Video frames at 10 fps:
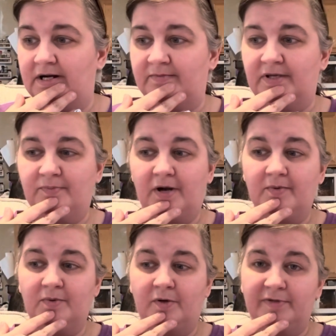It
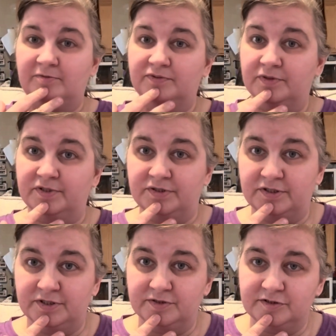probably won't be before New
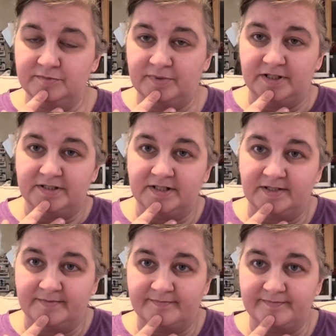Year's, but
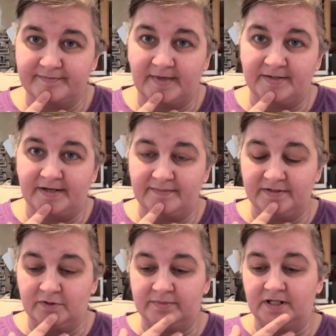I definitely
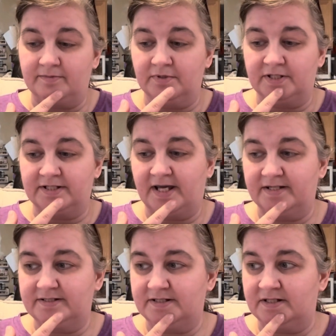will be uploading
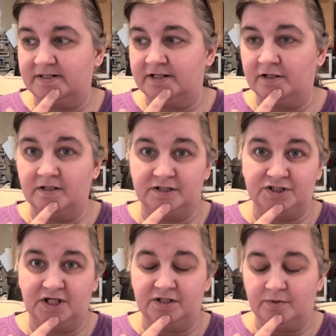that here in
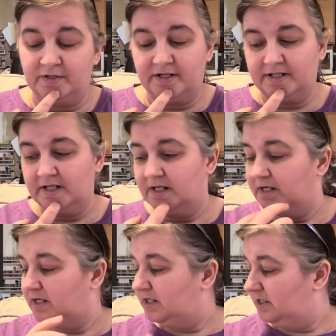January.
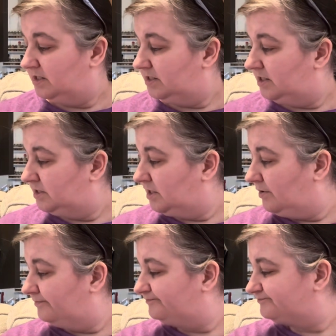So
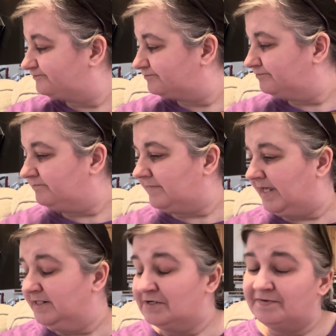
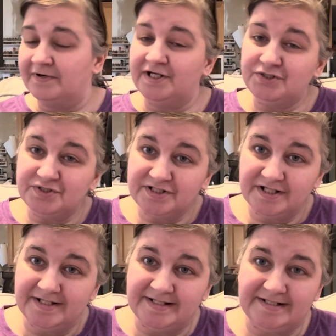if you're
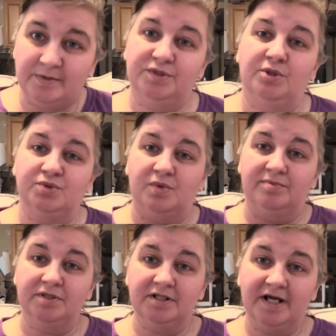interested to see what those whips
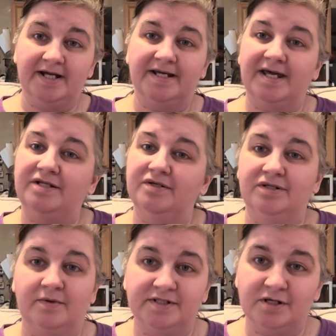look like, again, you can
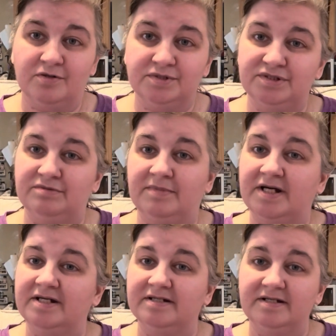always go to
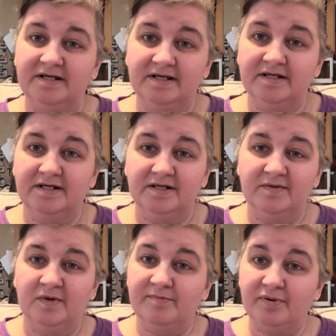my
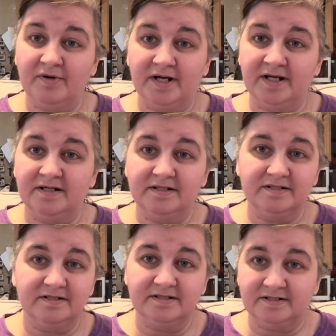whip parade
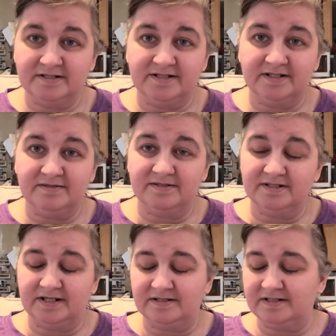and see
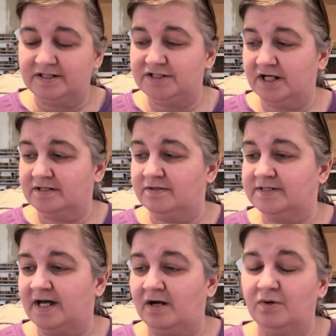and check those out.